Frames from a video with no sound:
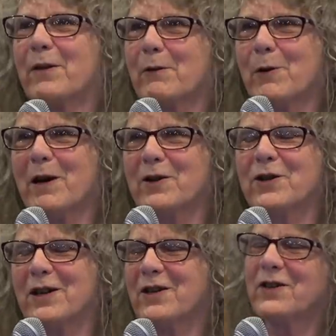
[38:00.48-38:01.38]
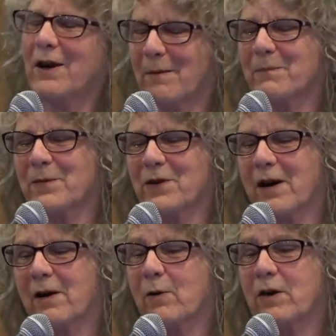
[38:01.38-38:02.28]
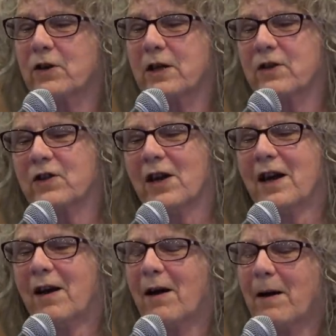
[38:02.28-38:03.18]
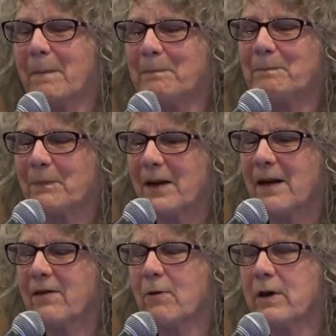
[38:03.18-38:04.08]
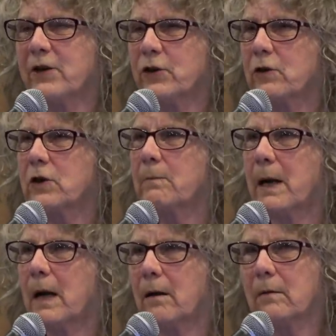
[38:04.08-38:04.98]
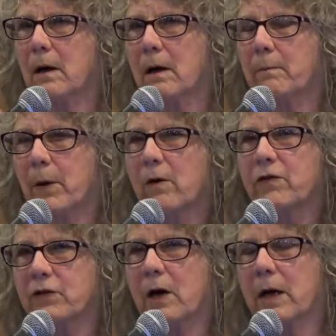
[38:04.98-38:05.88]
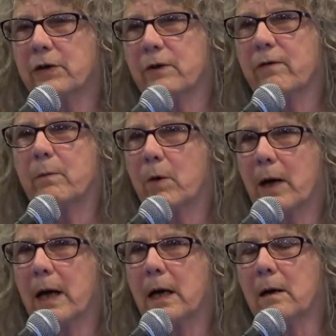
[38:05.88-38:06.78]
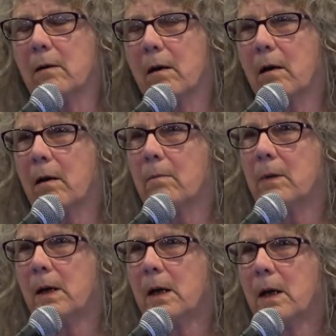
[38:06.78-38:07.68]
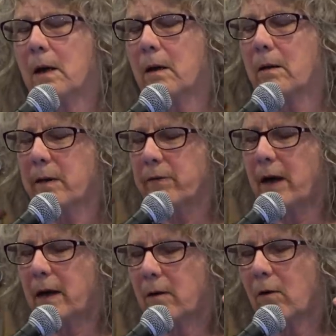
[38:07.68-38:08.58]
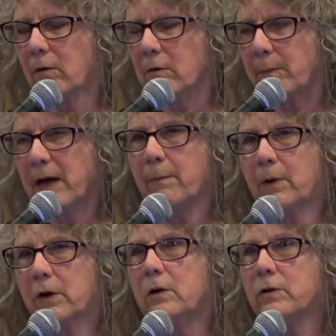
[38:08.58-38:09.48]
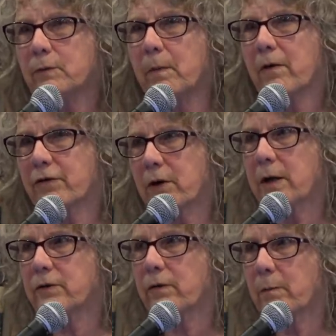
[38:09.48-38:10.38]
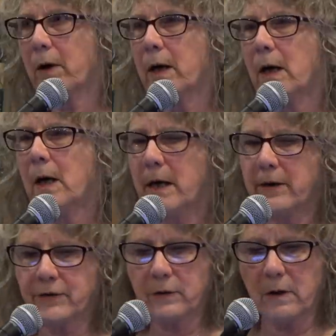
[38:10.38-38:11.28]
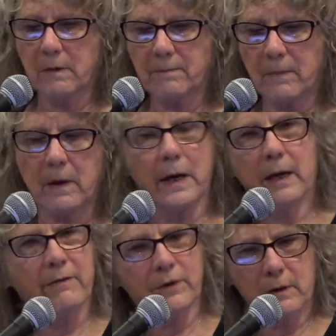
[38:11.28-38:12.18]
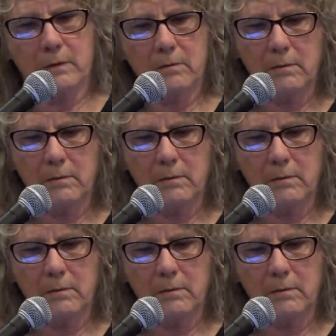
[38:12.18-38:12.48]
the question is, yeah, sorry. The question is um, the research about uh, both sides of the brain. Um, uh, that older people use both sides of the brain. It's um, I have to